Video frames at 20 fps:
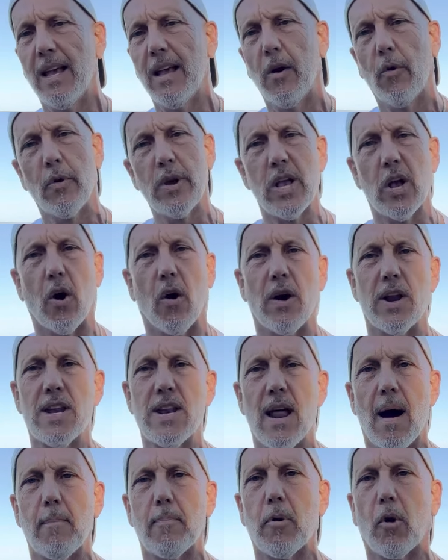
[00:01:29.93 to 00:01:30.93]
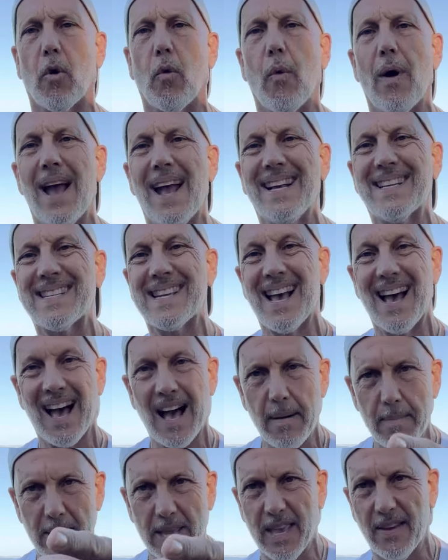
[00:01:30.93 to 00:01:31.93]
We can go a number of ways.
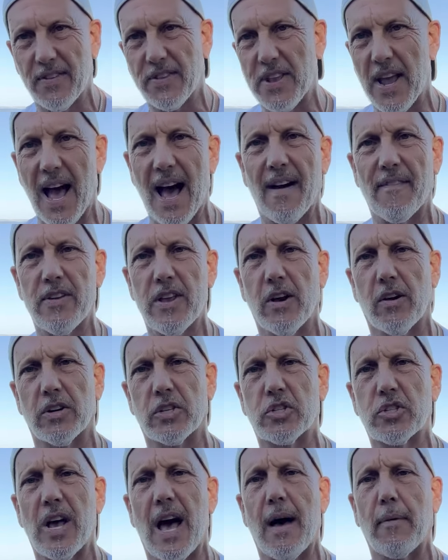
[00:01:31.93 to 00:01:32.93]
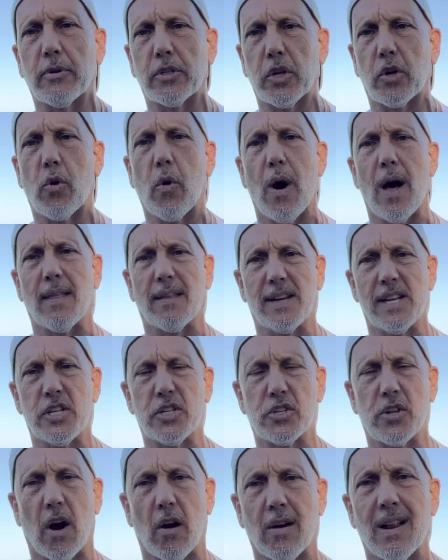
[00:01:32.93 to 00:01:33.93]
I'm going to give it to Javier Assad with the quality
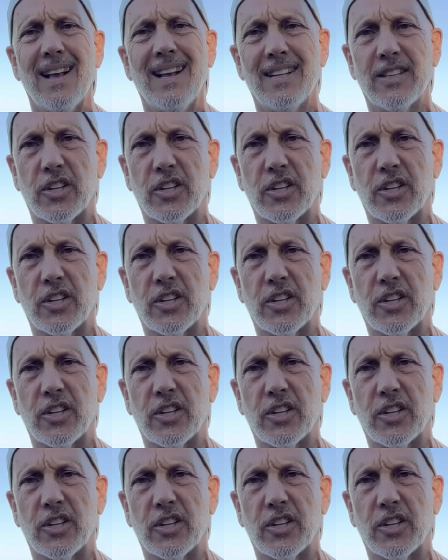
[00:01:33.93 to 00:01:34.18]
start.